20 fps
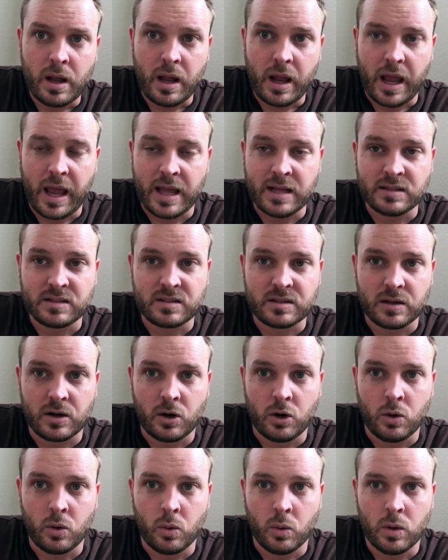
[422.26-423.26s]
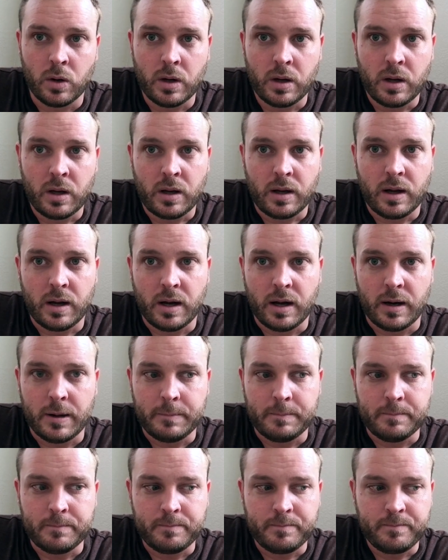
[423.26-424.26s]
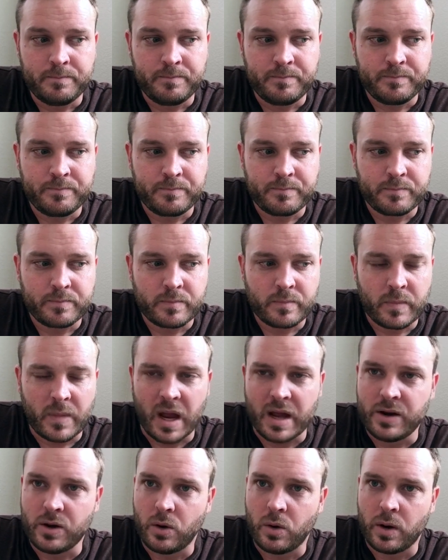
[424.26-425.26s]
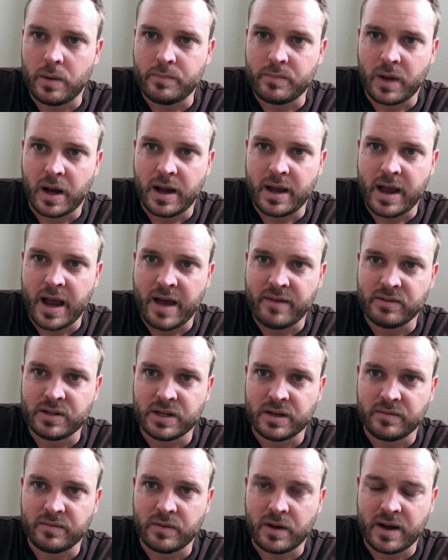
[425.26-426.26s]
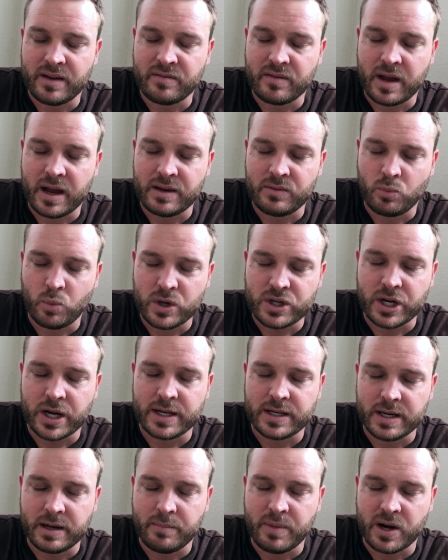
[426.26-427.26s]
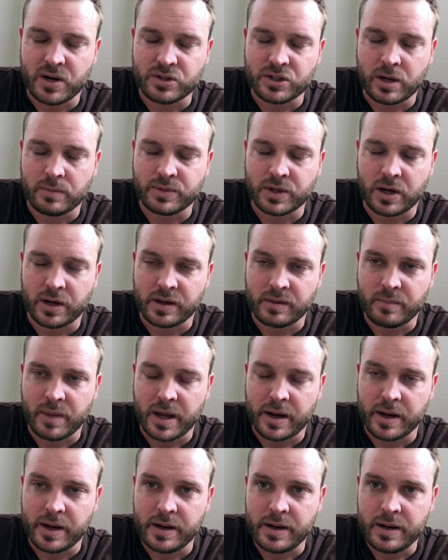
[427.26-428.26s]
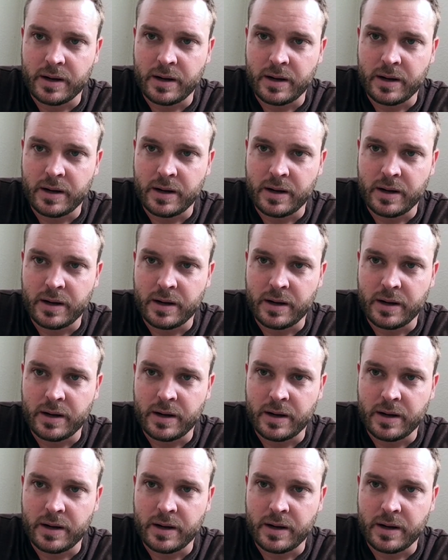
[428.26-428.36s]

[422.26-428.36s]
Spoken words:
And so, I know I wish I did a better job talking about it.